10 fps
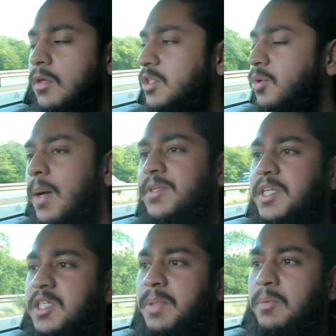So what happens
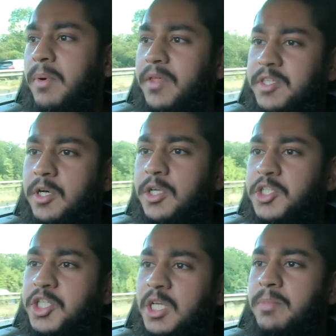is people buy these cars
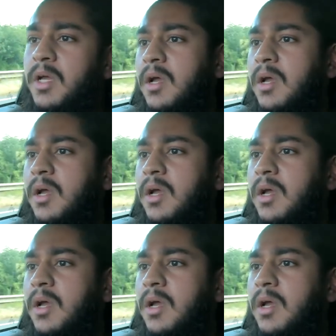cheap,